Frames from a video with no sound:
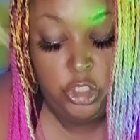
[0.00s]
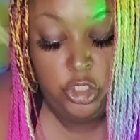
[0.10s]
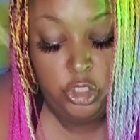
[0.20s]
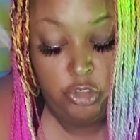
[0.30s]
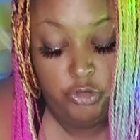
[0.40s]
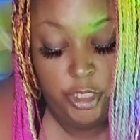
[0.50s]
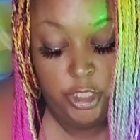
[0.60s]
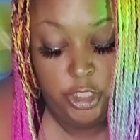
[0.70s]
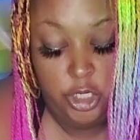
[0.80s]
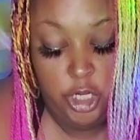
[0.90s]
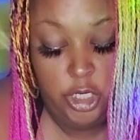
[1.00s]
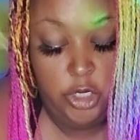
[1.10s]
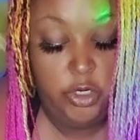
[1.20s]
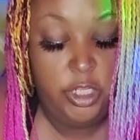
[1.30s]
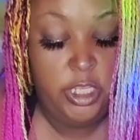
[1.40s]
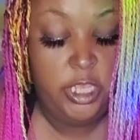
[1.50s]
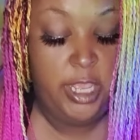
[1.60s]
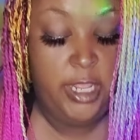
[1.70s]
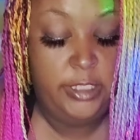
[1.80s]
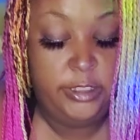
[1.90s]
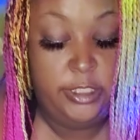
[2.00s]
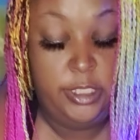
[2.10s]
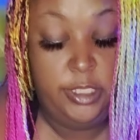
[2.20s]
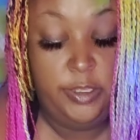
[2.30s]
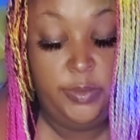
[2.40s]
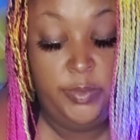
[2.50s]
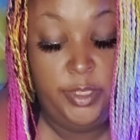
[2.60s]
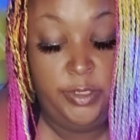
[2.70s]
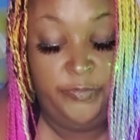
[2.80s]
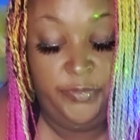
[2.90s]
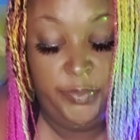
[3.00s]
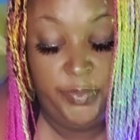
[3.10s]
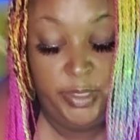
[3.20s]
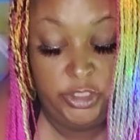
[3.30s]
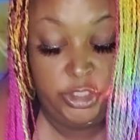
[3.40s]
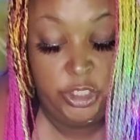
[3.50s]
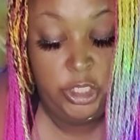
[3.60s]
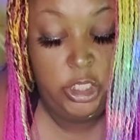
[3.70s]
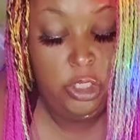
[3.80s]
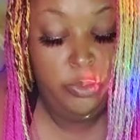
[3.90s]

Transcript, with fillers: your credit card or your ATM information,